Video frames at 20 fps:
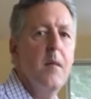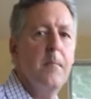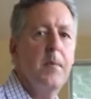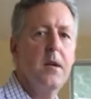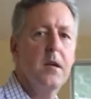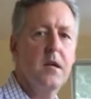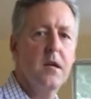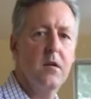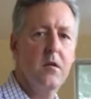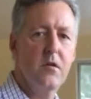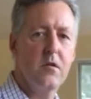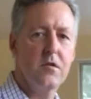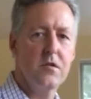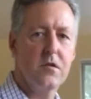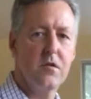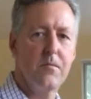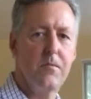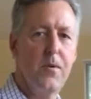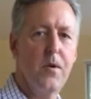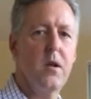But it can
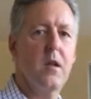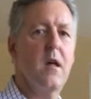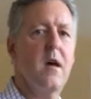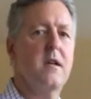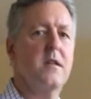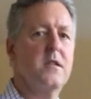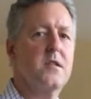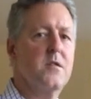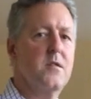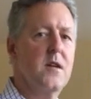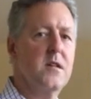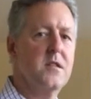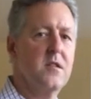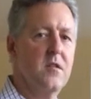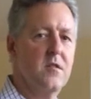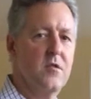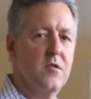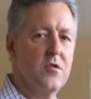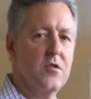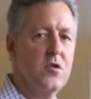also put a lot of stress
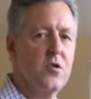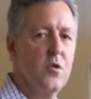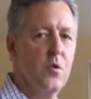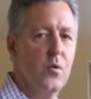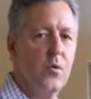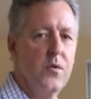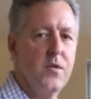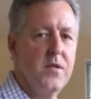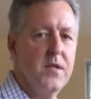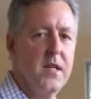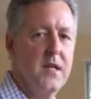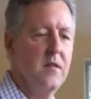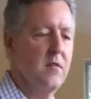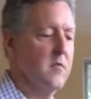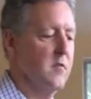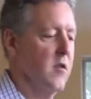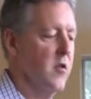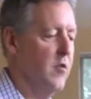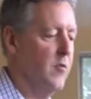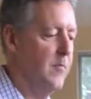on your shoulders and
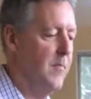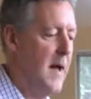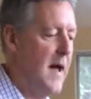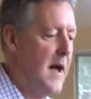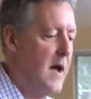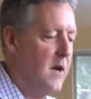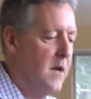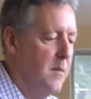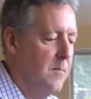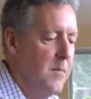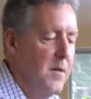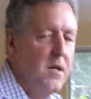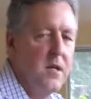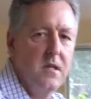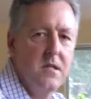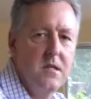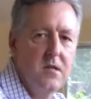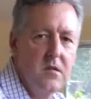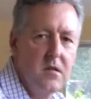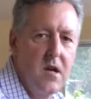your low back
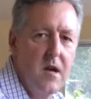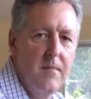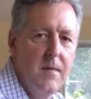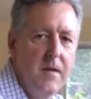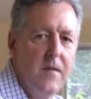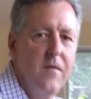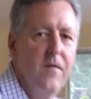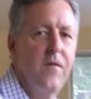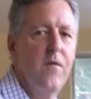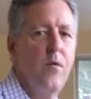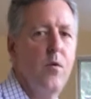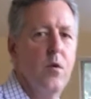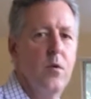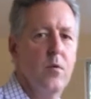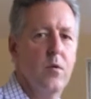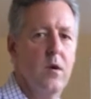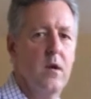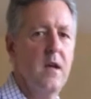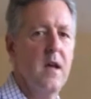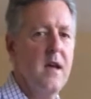because you're coming
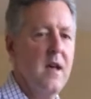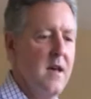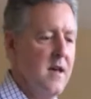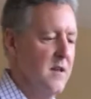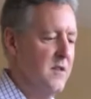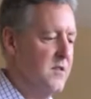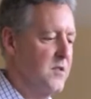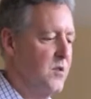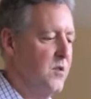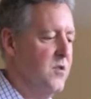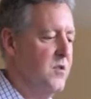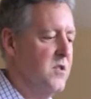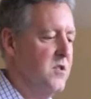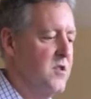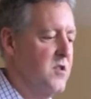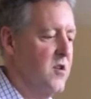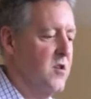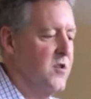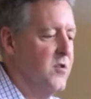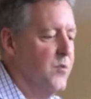forward. And as soon as you
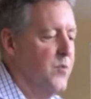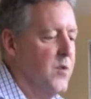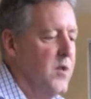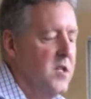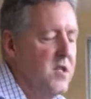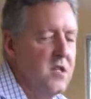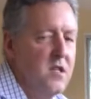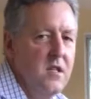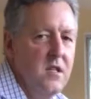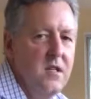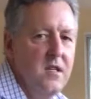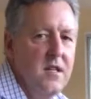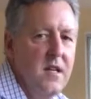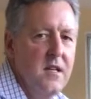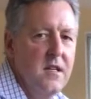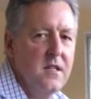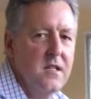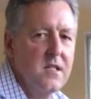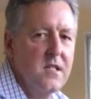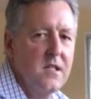start to reach, you
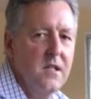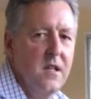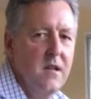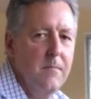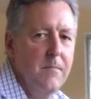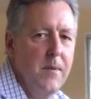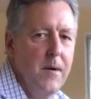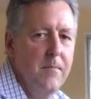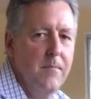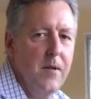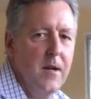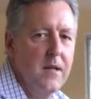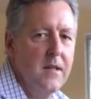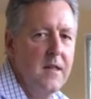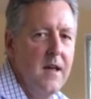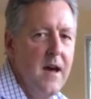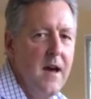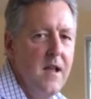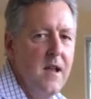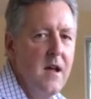tend to slump up like
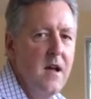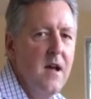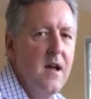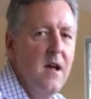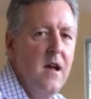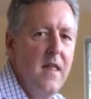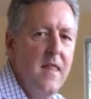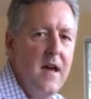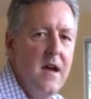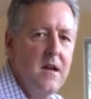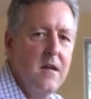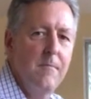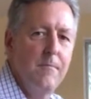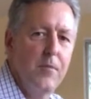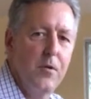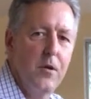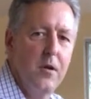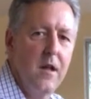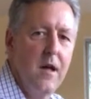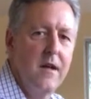that. And that can
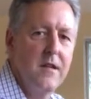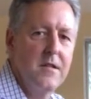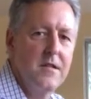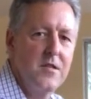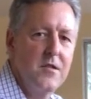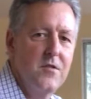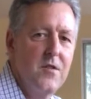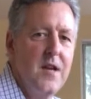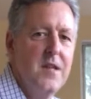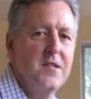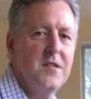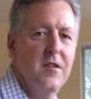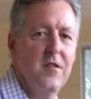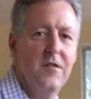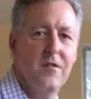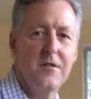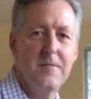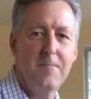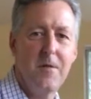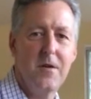put a lot of stress on
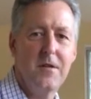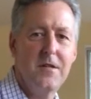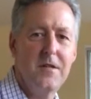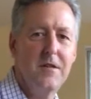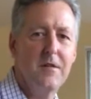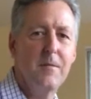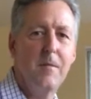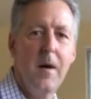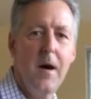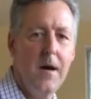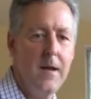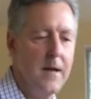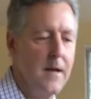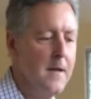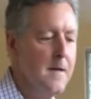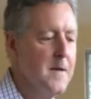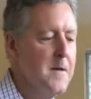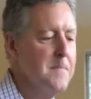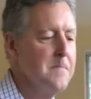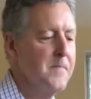those parts of your body.